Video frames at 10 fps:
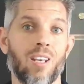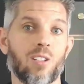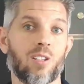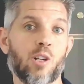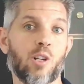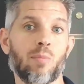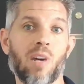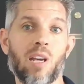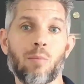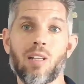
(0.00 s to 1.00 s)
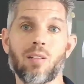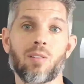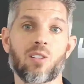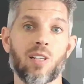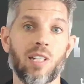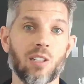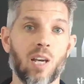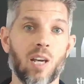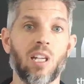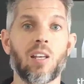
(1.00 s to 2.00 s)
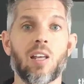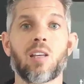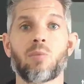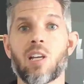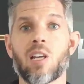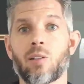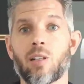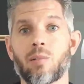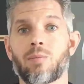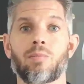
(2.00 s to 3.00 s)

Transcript: Scheduling might mean setting a time at 8 a.m. daily.